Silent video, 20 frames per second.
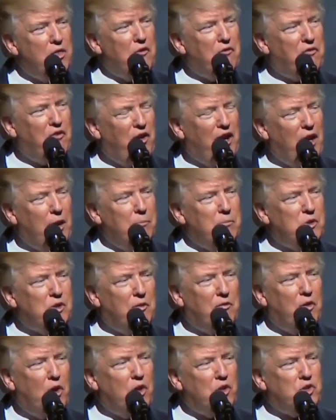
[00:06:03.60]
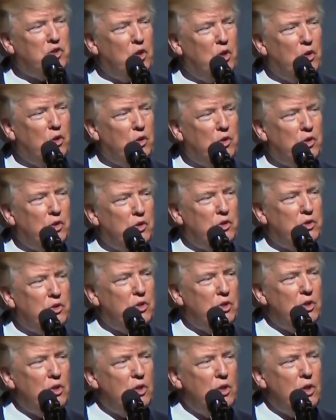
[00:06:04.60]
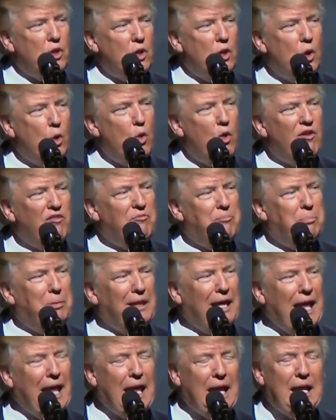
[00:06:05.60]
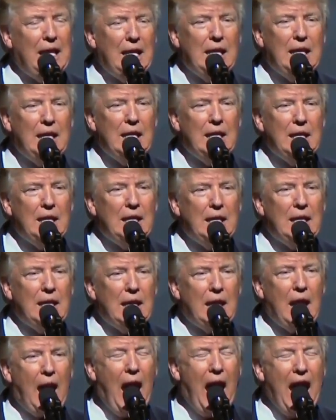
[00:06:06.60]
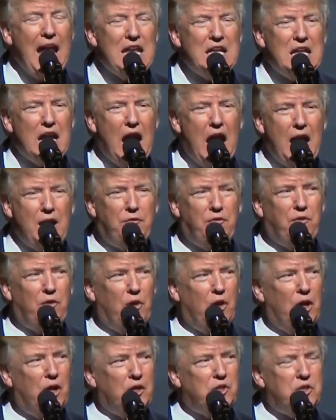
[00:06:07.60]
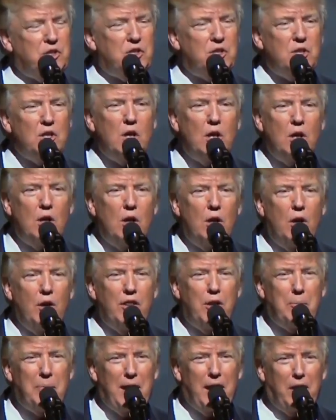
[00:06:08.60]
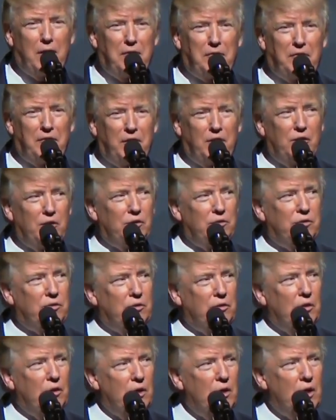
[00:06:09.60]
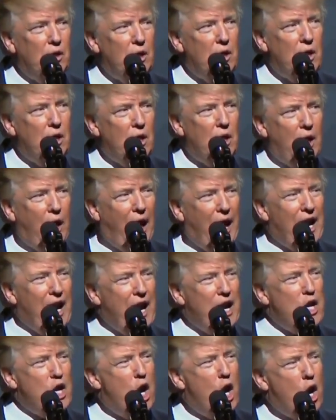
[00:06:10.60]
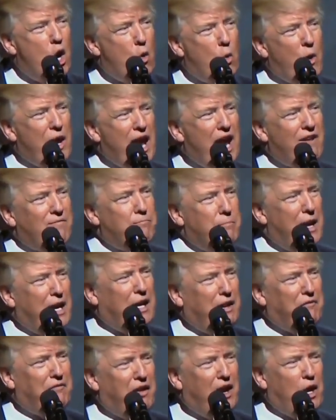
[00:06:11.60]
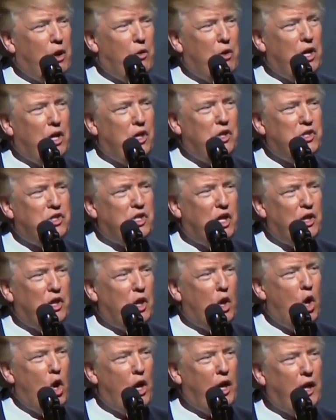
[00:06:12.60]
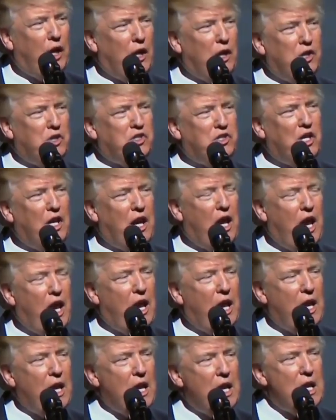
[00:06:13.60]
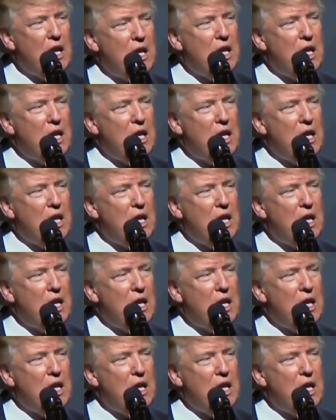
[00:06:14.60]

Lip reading: the freedoms of our soldiers who have bled and died for us on the battlefields. And I know we have many veterans in the audience today,